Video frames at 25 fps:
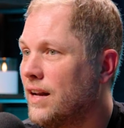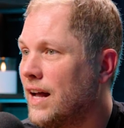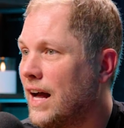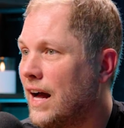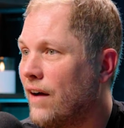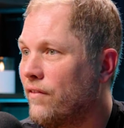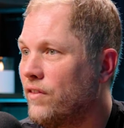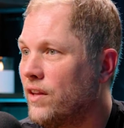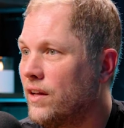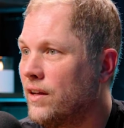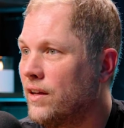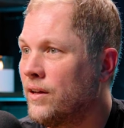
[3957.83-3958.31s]
you didn't
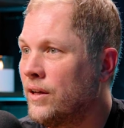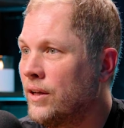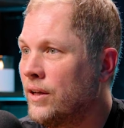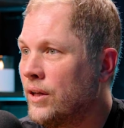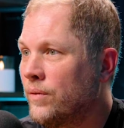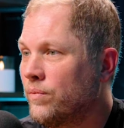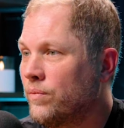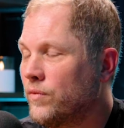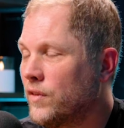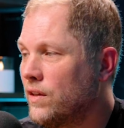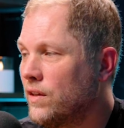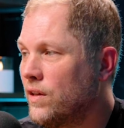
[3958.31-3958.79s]
have the
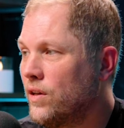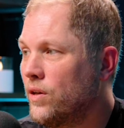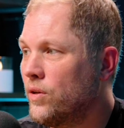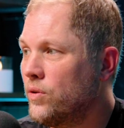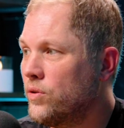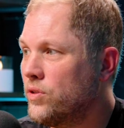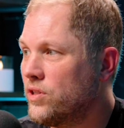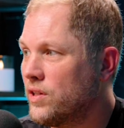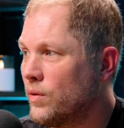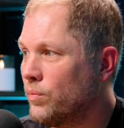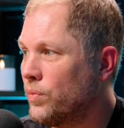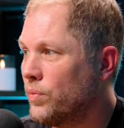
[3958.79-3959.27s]
the
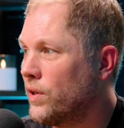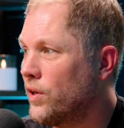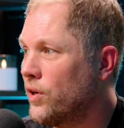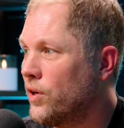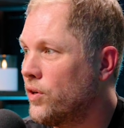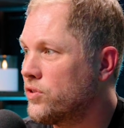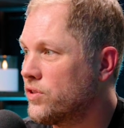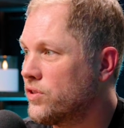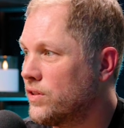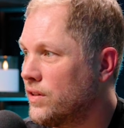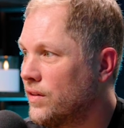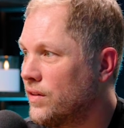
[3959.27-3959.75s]
huge
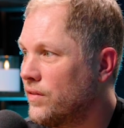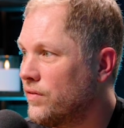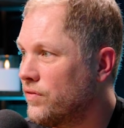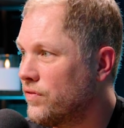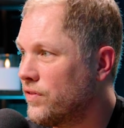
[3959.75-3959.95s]
implosion